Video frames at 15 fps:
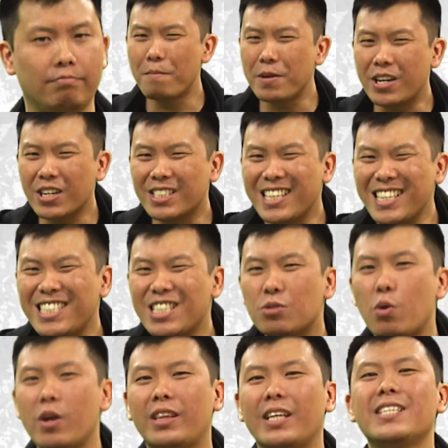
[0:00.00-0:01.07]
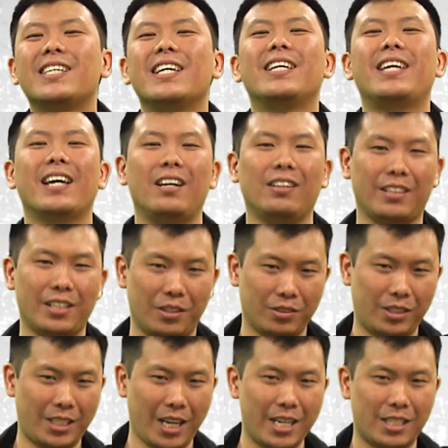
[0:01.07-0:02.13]
Because this is where things can get a
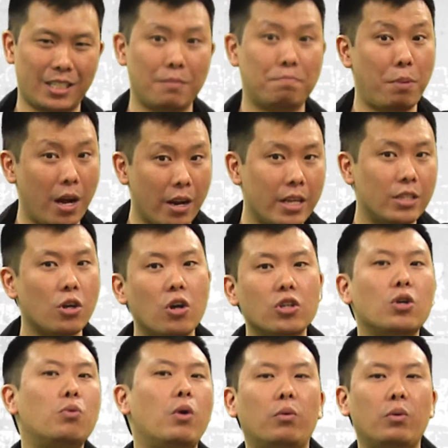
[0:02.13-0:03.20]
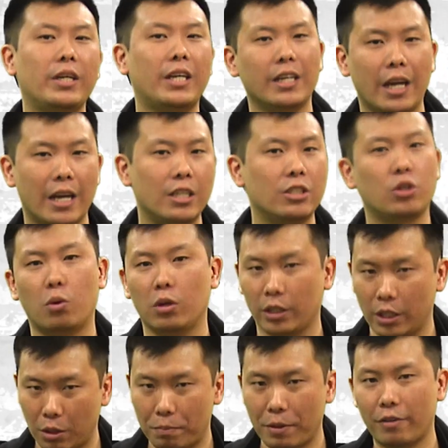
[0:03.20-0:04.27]
little dicey, but it's also where we can get into a
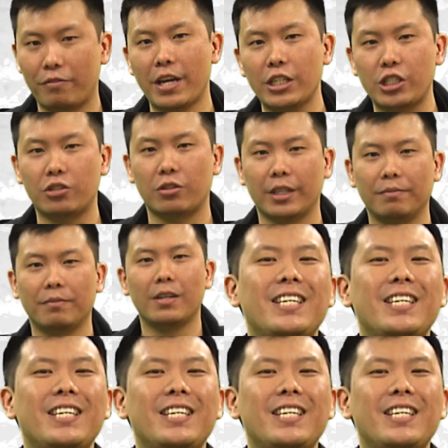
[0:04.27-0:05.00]
little bit of history.